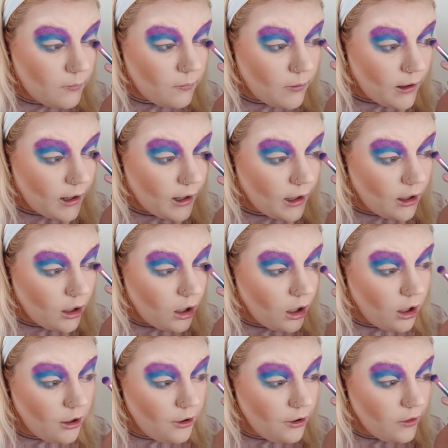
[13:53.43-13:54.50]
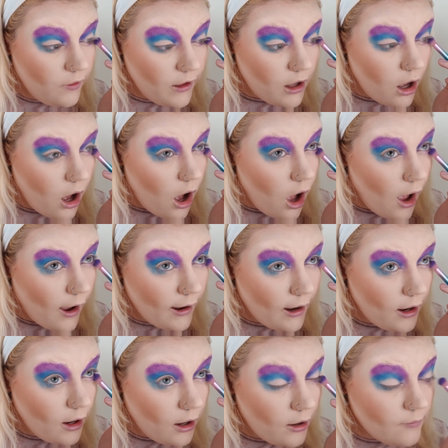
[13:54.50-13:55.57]
pack it under the eye
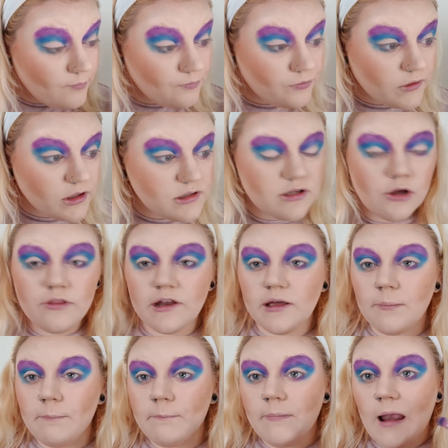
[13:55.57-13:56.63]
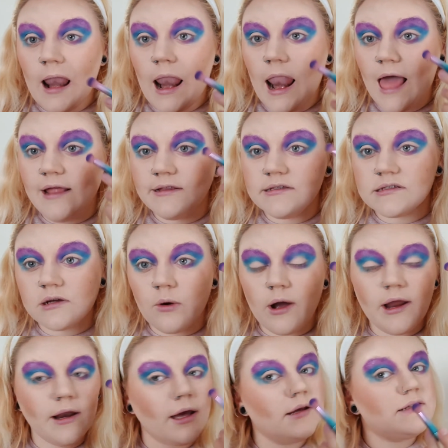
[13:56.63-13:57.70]
so that it blends
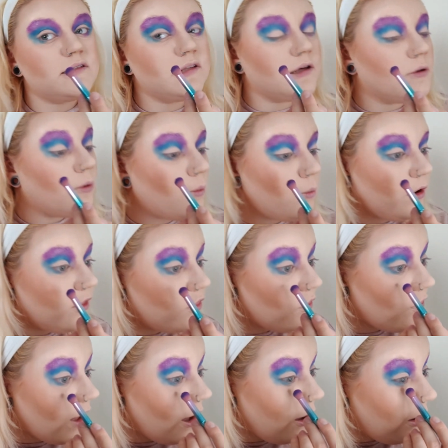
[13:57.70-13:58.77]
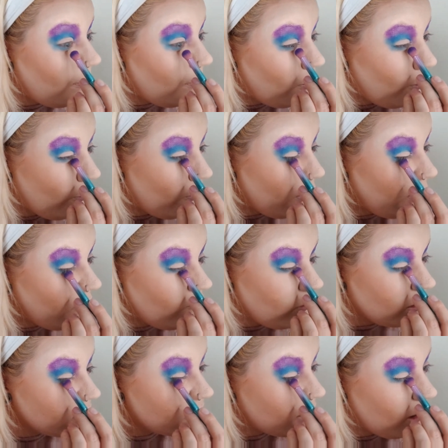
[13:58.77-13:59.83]
quite nicely with that
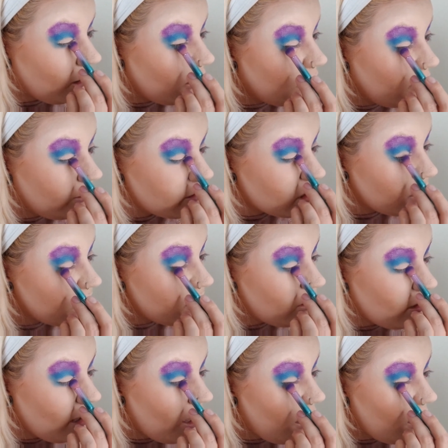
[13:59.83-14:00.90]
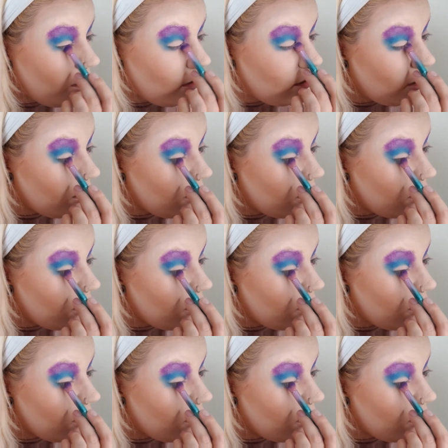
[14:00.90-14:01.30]
previous colour that's under there.